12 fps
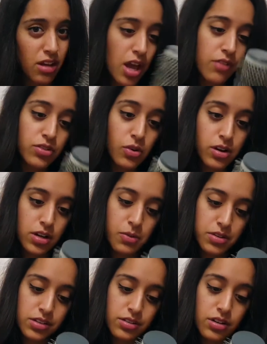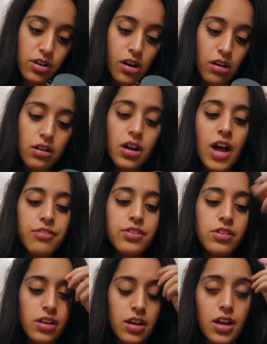I have no idea what these are called. I'll have to
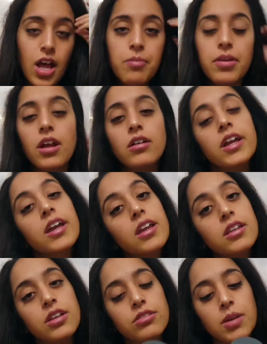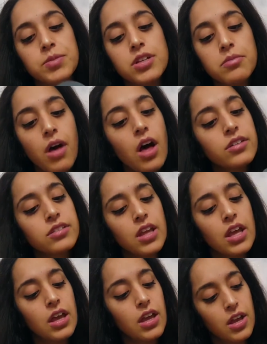look it up and I'll link it in the description box.
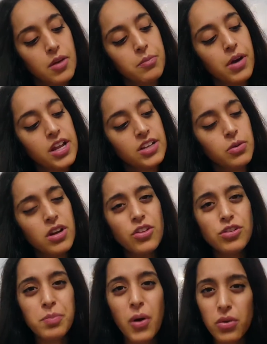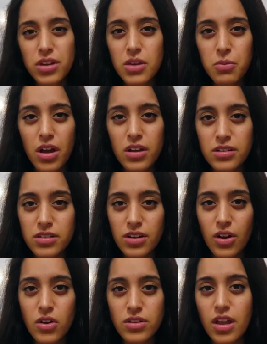But it's one of those pokey ones, you
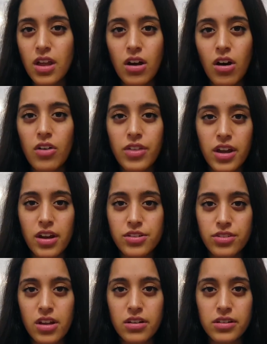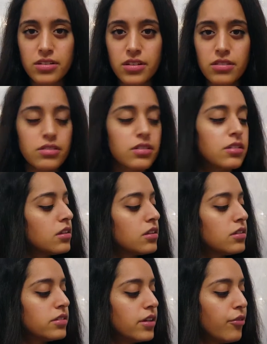know, that all the hairstylists use.
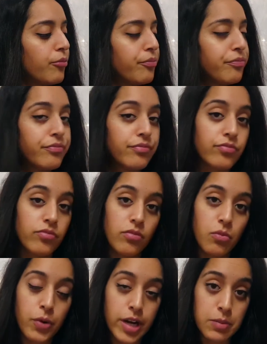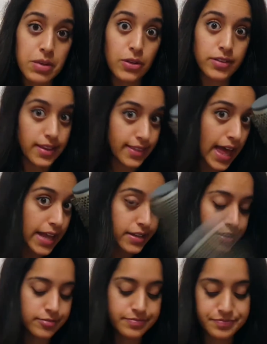So we're going to be using that.